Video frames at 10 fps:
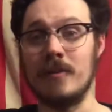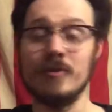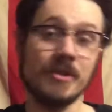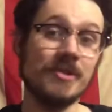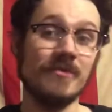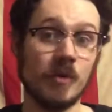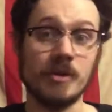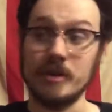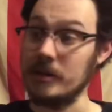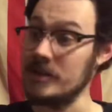which is
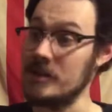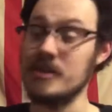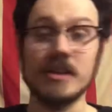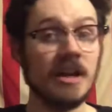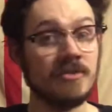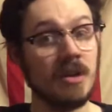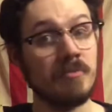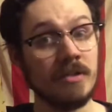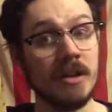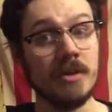unfortunate because this is actually a
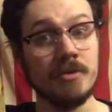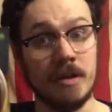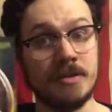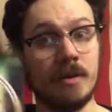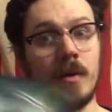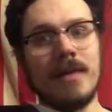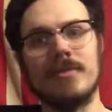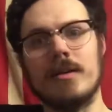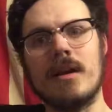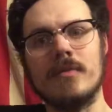pretty interesting graphic
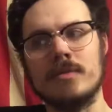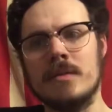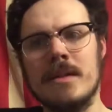novel,